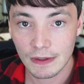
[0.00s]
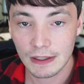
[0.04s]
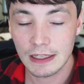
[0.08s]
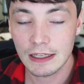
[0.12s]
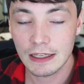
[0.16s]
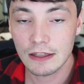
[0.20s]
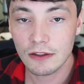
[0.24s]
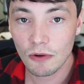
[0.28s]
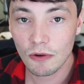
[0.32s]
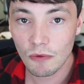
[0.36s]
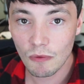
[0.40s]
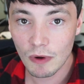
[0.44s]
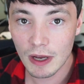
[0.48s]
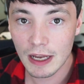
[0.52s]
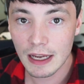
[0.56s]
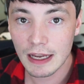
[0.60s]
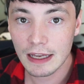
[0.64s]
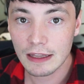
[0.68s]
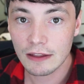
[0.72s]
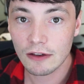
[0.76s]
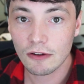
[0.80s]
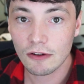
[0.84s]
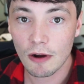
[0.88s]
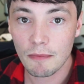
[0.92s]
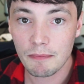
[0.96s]
Either
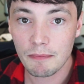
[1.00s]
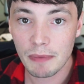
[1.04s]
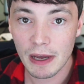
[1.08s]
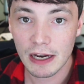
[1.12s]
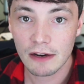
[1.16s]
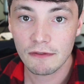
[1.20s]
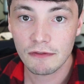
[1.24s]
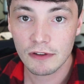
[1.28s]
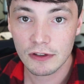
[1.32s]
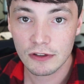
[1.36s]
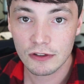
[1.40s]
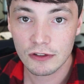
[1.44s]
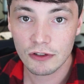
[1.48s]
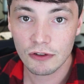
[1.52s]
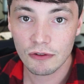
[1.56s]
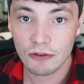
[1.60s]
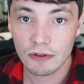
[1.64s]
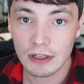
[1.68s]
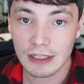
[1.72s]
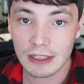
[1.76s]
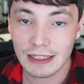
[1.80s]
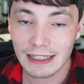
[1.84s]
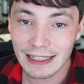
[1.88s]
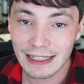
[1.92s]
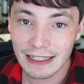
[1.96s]
way, there are benefits to
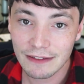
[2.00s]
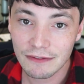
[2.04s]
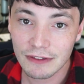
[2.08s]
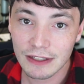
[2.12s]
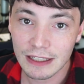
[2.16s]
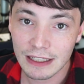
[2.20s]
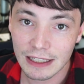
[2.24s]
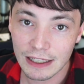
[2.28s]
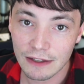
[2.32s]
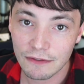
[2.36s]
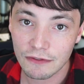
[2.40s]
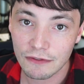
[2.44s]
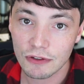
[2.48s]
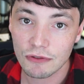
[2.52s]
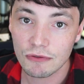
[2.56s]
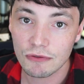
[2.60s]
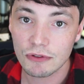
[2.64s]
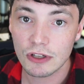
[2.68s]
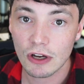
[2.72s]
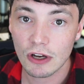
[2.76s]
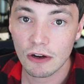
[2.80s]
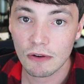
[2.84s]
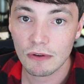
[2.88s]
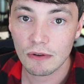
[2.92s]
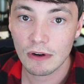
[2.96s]
it. Even if you
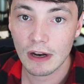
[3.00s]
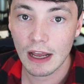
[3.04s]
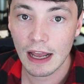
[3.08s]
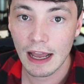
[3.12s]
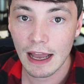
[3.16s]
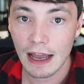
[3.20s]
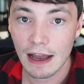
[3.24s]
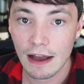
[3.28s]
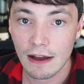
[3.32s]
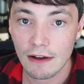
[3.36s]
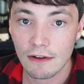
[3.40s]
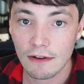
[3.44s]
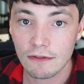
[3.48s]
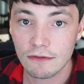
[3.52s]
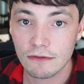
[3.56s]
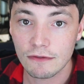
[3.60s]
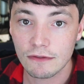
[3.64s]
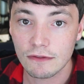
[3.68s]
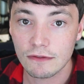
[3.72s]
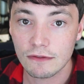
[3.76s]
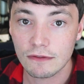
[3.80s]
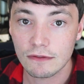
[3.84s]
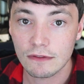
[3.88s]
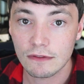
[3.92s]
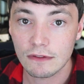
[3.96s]
don't have
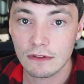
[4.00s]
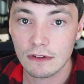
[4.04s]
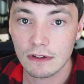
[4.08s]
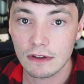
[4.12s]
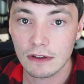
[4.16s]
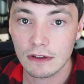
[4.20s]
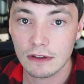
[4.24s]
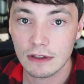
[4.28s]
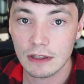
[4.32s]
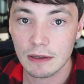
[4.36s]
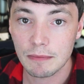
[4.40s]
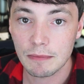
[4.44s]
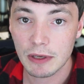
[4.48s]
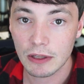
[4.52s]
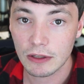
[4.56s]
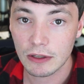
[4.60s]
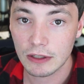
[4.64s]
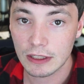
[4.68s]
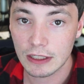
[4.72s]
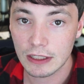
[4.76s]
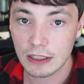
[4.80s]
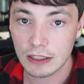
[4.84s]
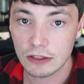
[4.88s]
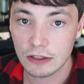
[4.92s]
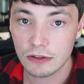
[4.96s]
the
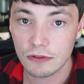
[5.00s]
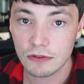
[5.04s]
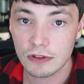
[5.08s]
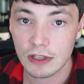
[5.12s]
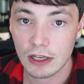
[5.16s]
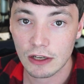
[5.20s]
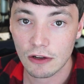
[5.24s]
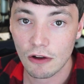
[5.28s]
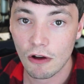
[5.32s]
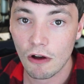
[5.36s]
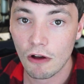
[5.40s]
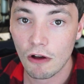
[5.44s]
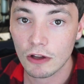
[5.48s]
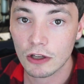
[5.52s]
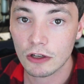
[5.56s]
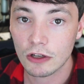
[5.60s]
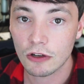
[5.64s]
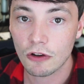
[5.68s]
ability to use that call in